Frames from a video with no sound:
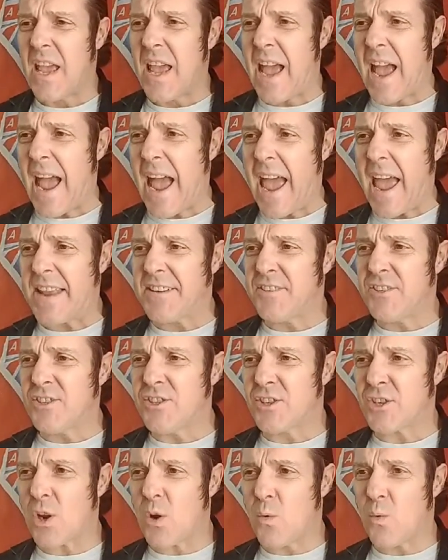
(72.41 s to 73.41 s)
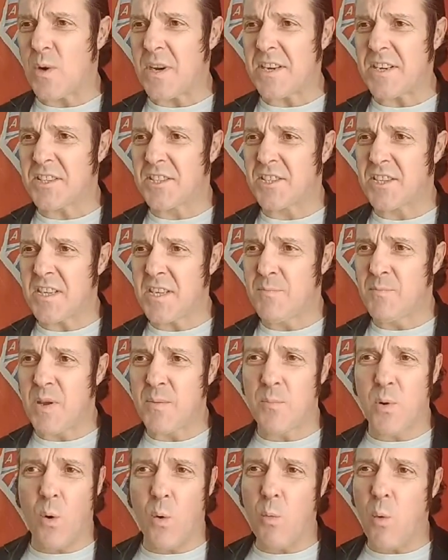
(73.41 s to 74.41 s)
And we see
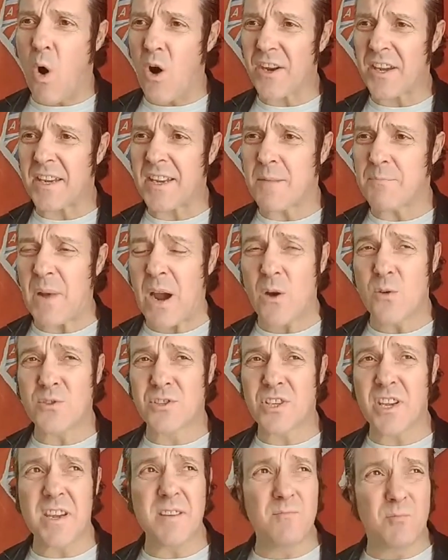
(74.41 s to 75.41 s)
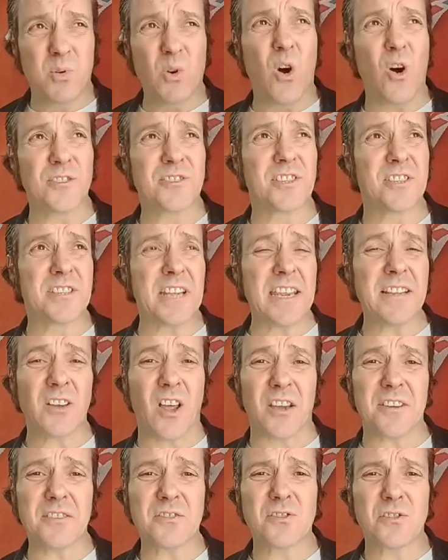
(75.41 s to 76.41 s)
people walking about in broad
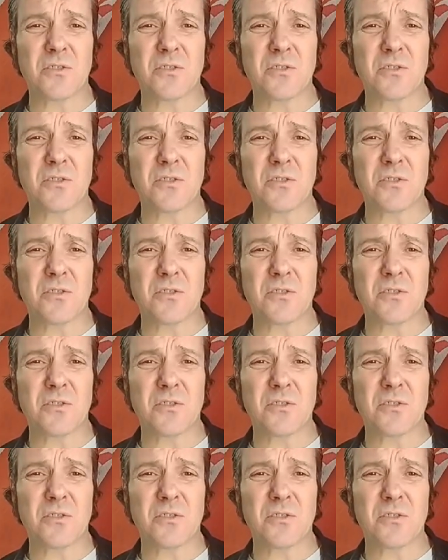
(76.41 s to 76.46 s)
daylight